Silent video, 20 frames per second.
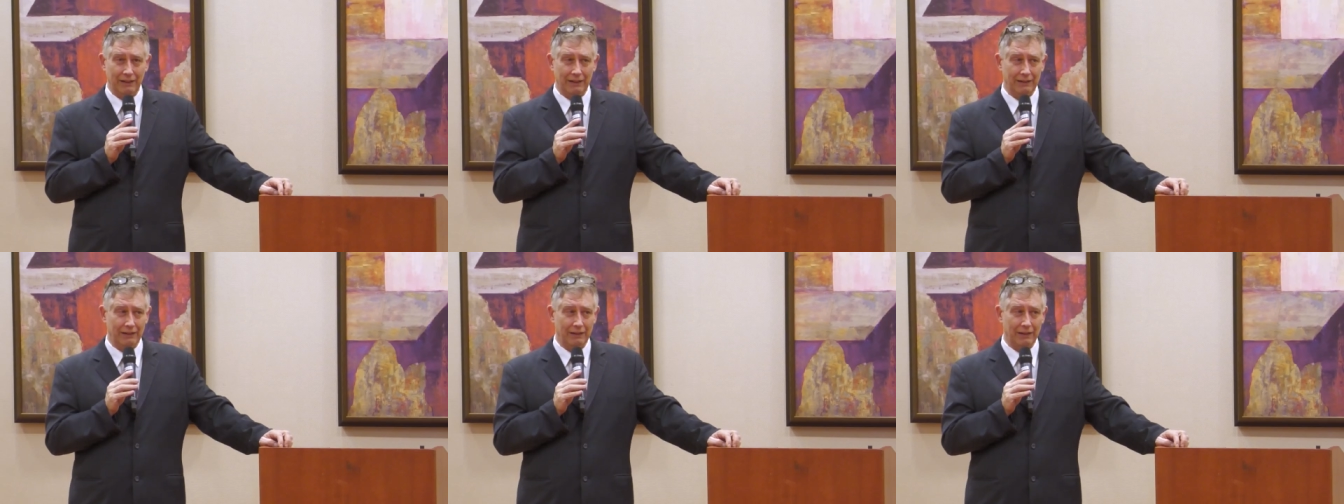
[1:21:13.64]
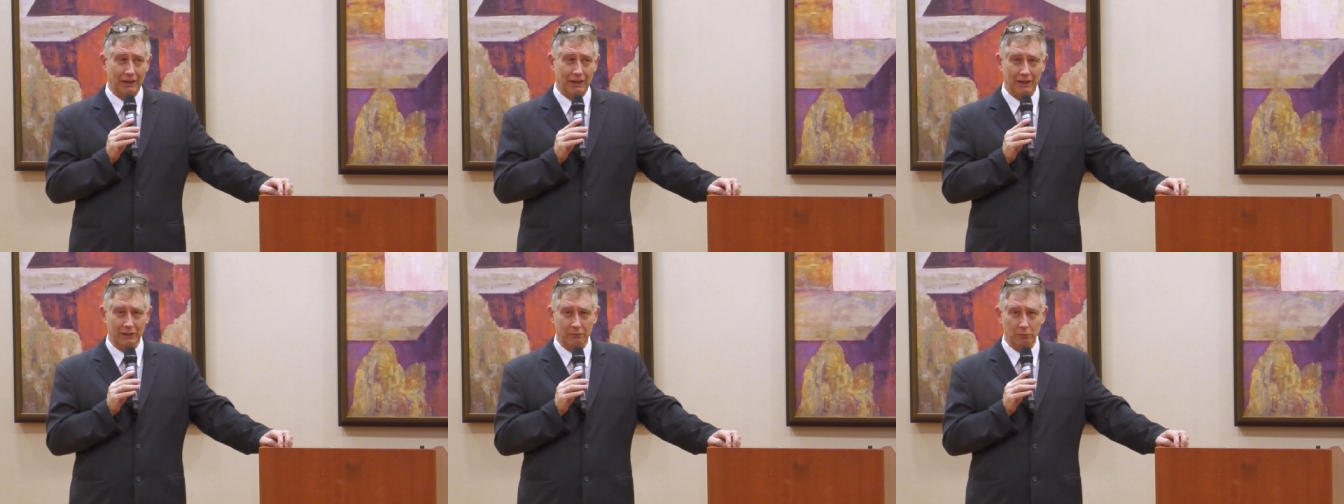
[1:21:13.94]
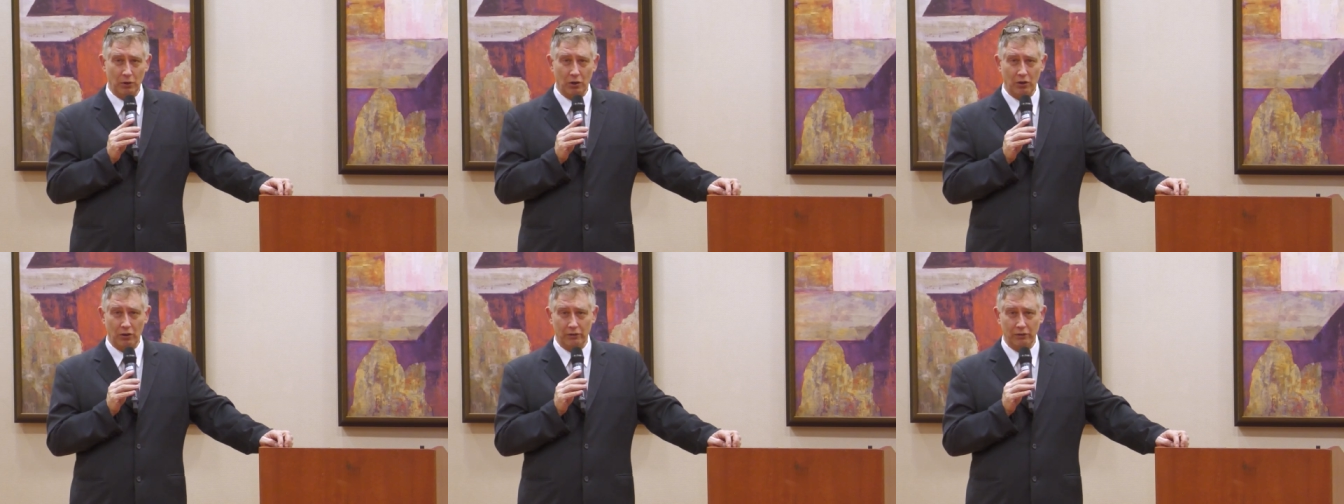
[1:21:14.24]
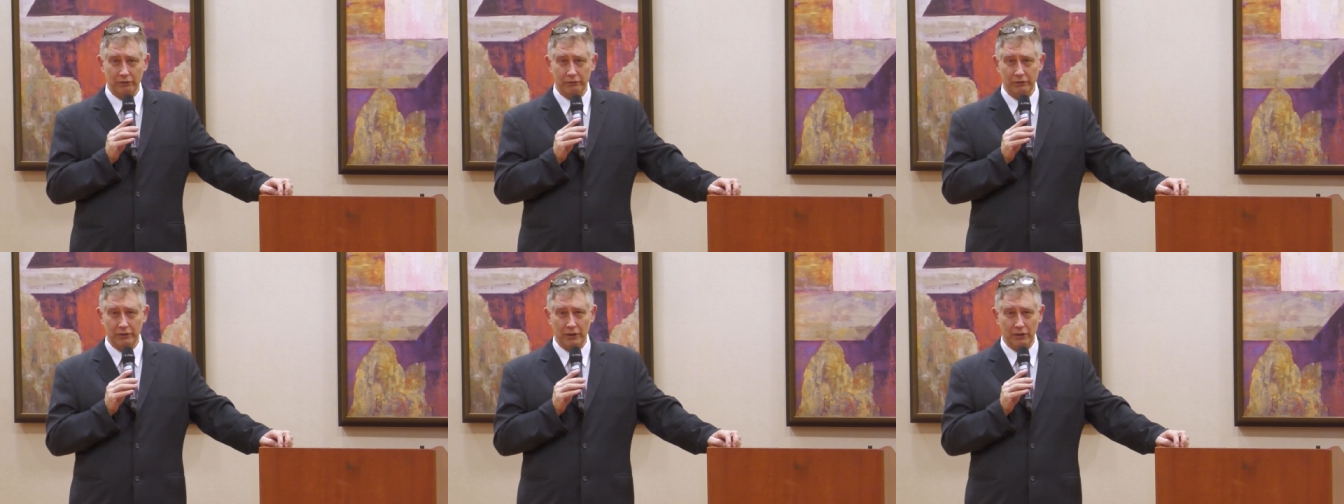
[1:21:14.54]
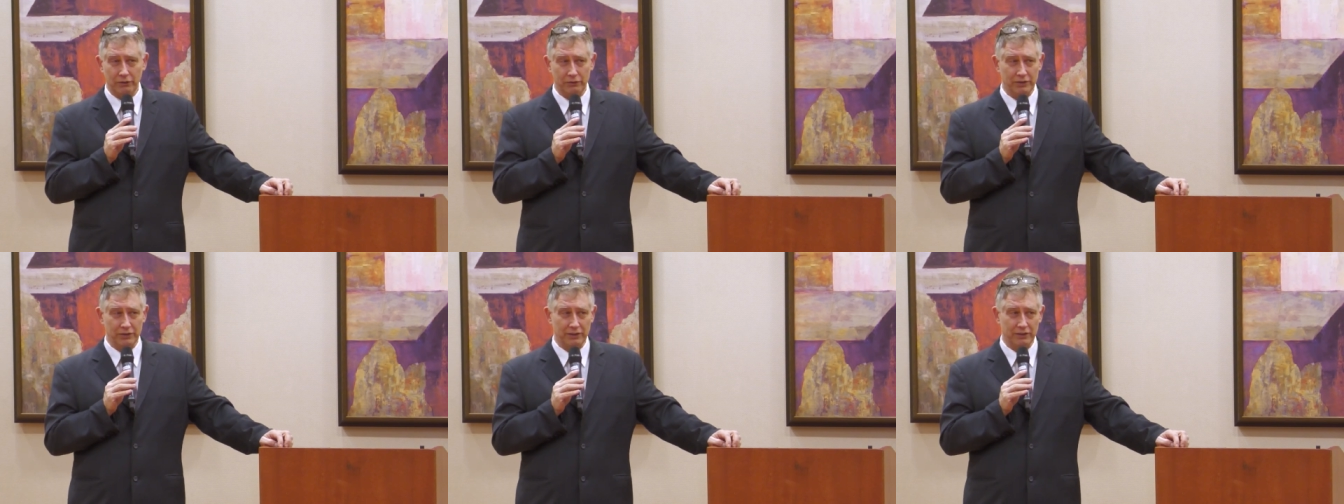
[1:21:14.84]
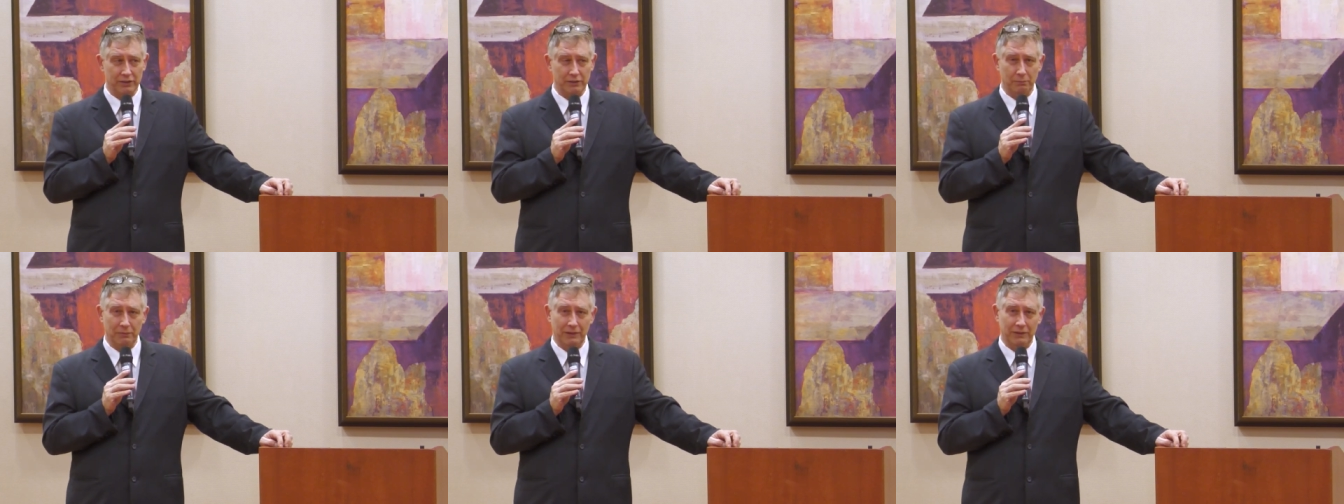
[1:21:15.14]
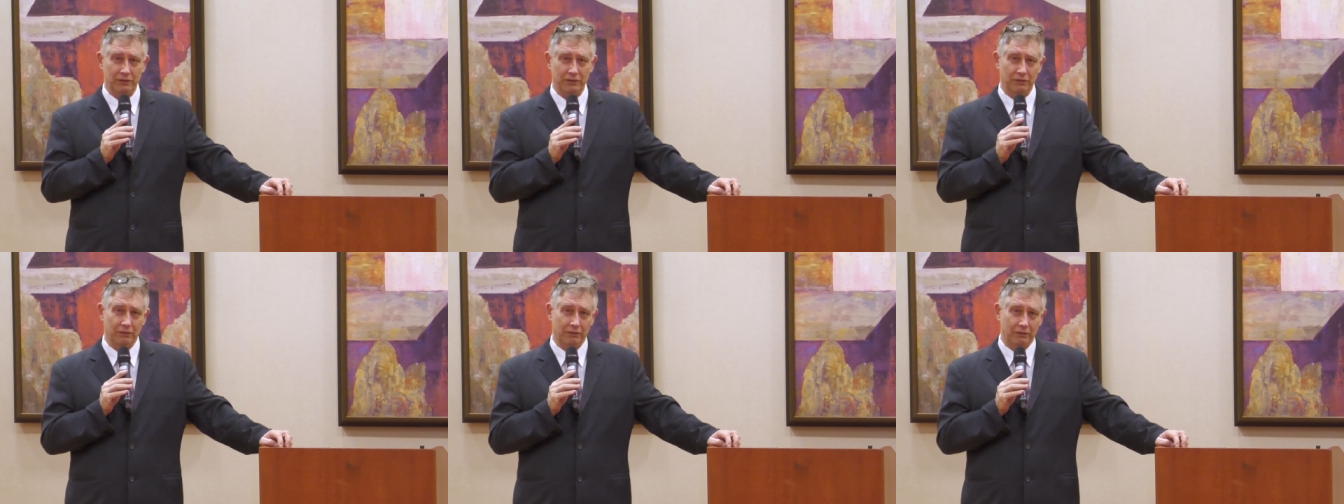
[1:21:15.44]
in oddball doses,
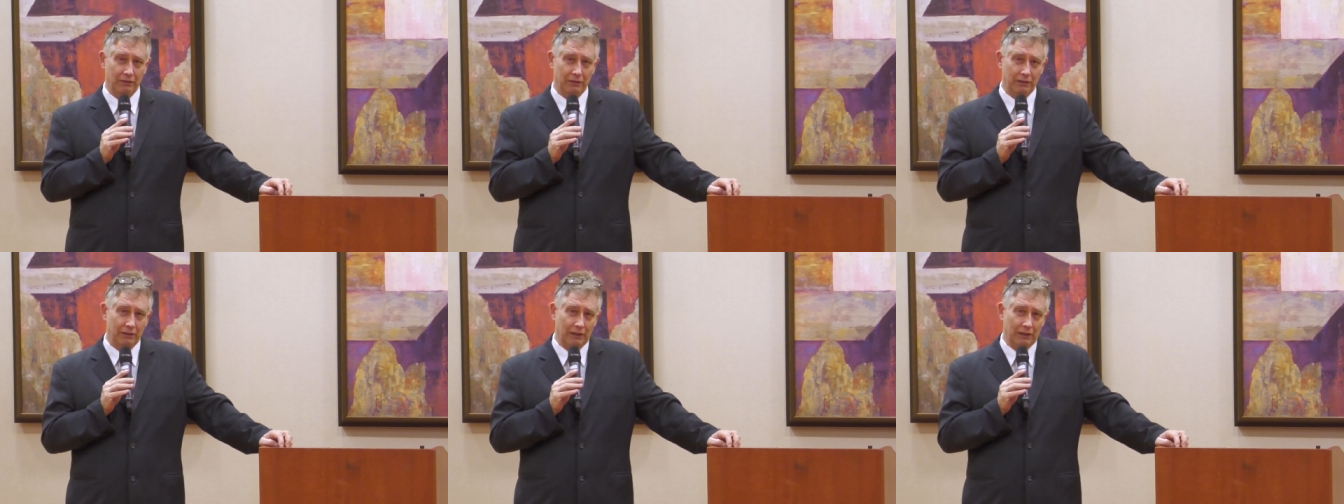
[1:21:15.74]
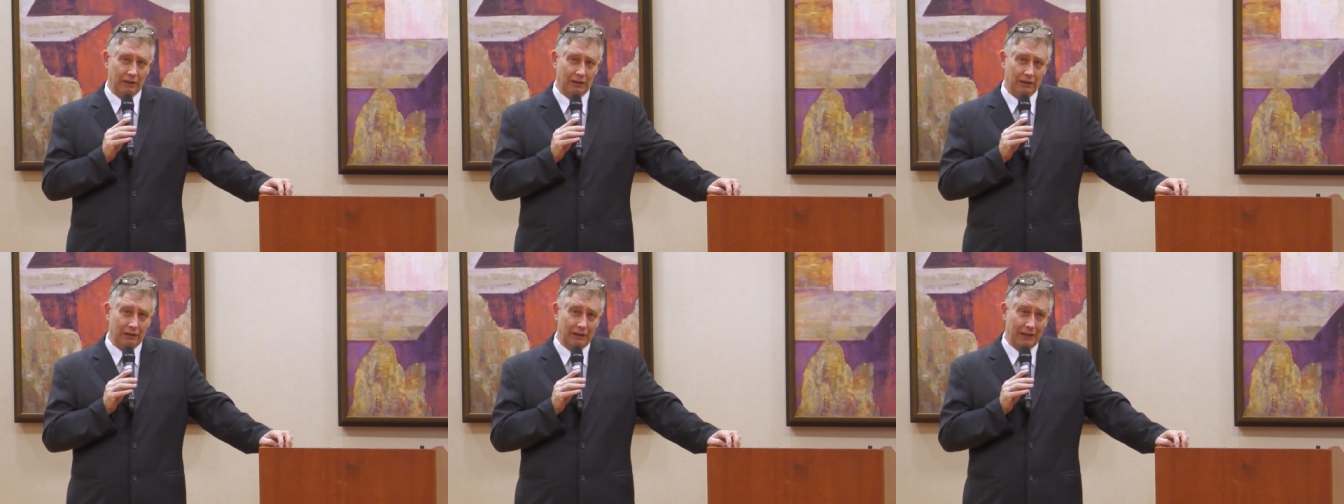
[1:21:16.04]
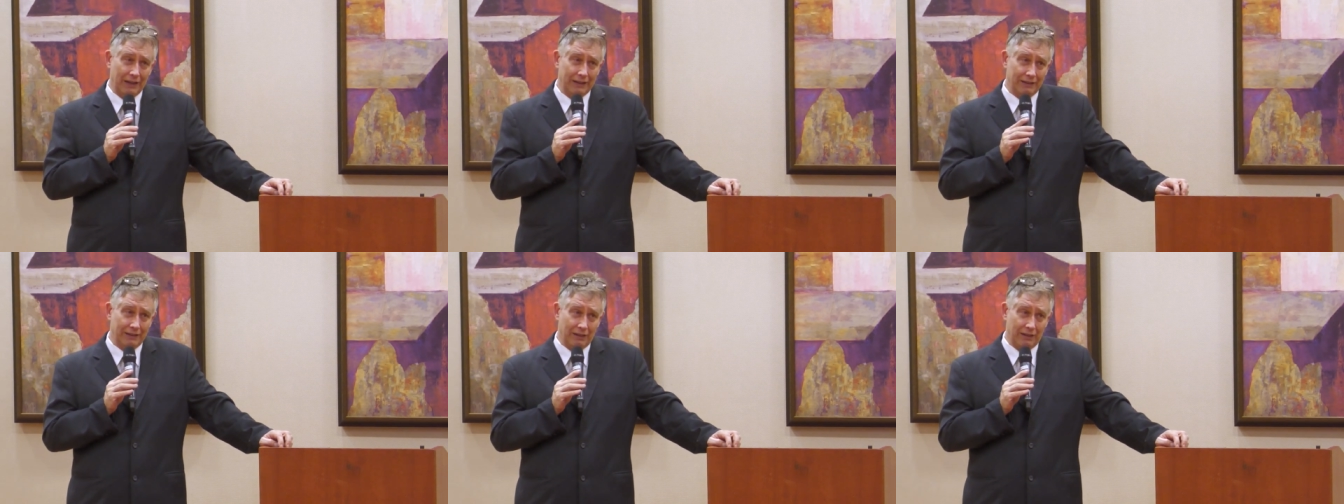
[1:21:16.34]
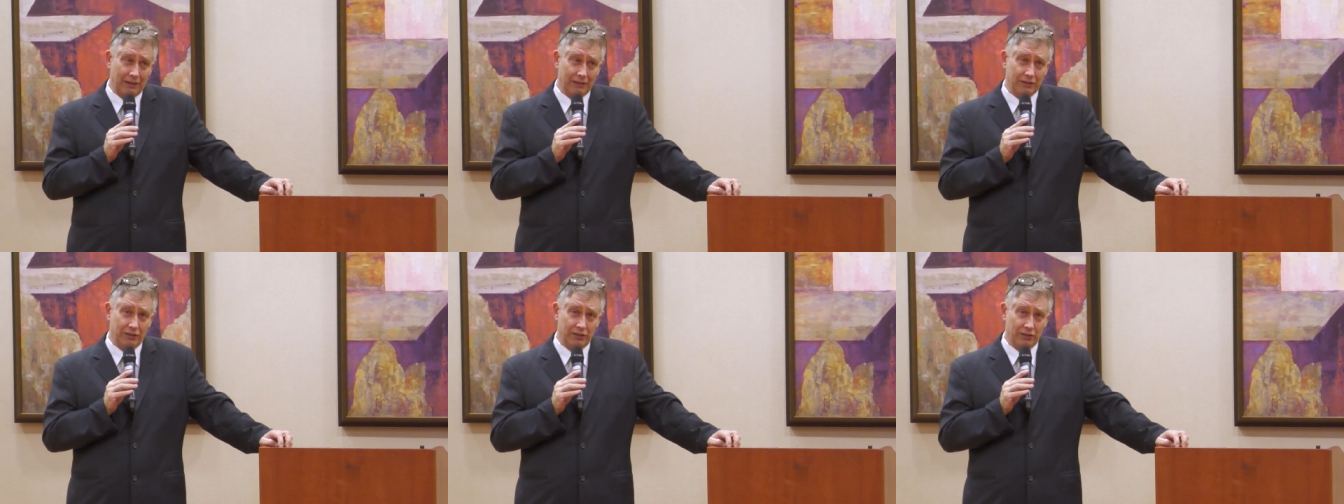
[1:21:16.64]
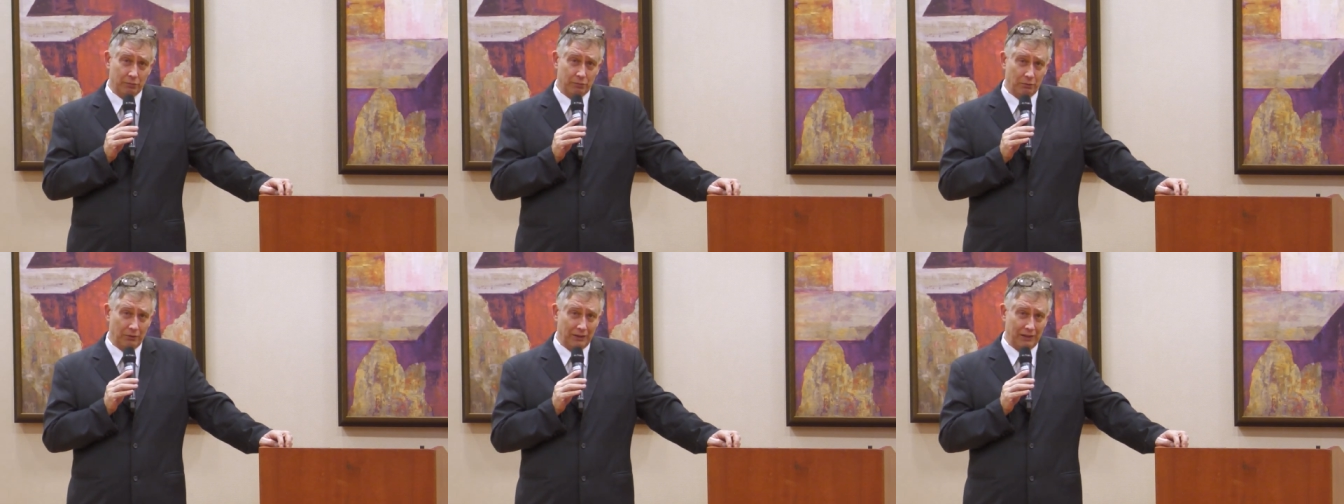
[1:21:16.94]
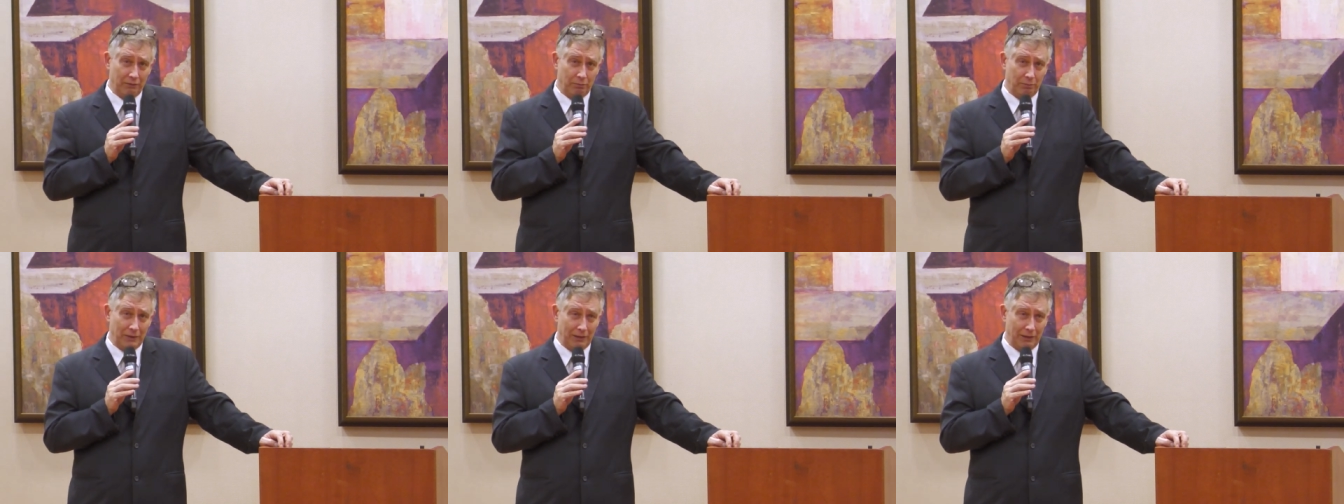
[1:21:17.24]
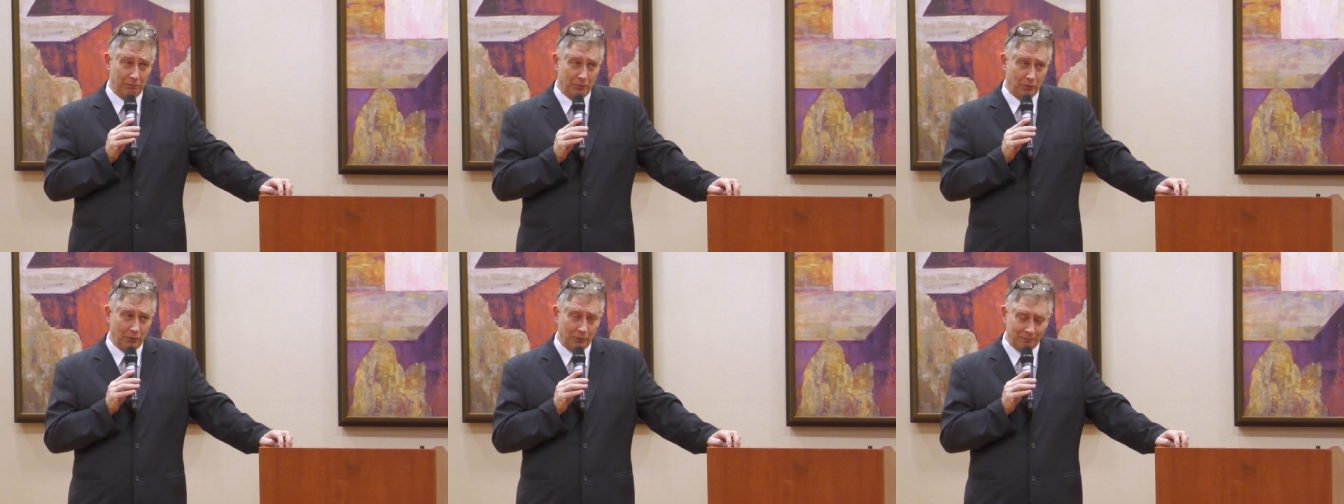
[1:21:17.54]
but you could a lot of doctors will give
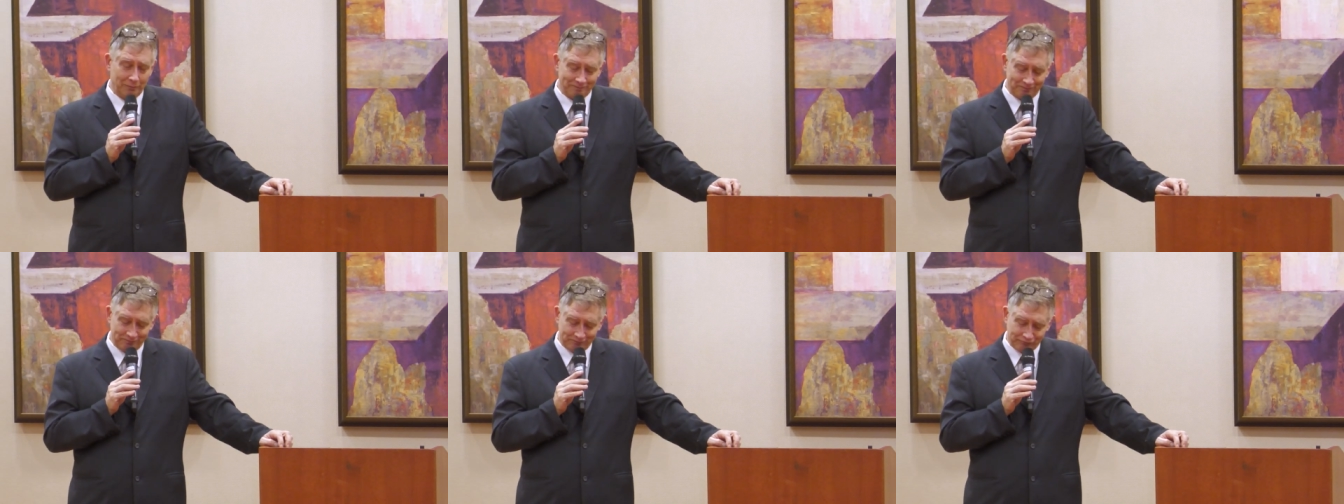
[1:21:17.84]
people